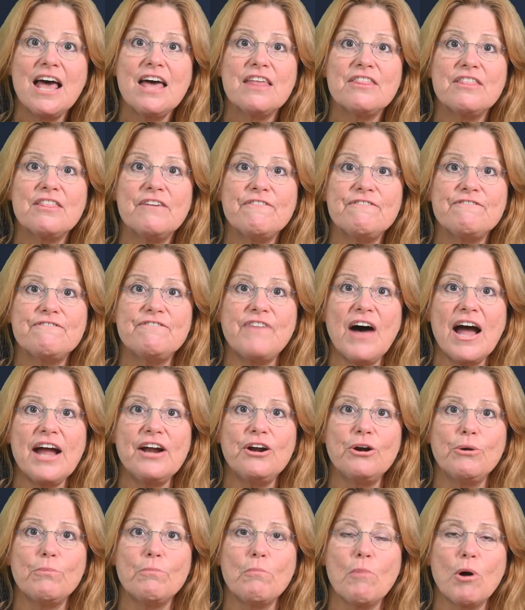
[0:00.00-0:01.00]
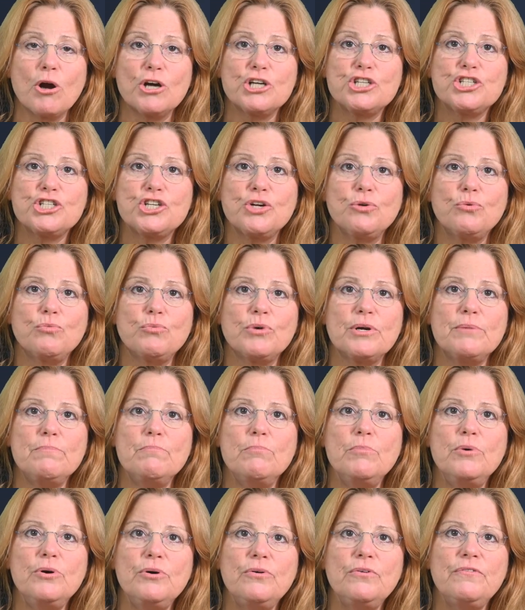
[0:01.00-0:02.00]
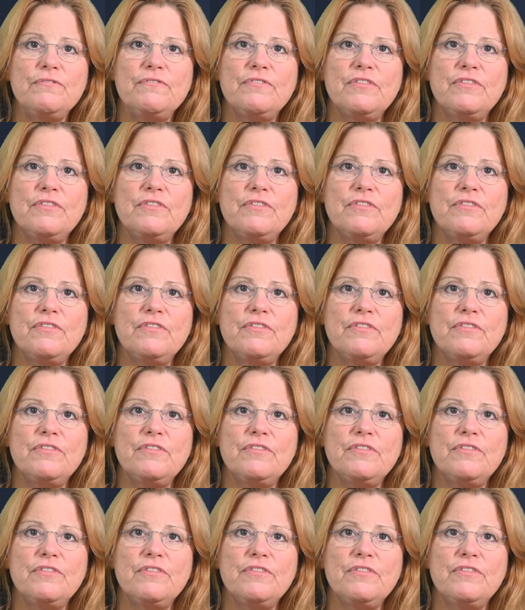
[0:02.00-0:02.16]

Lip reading: the fire marshal removed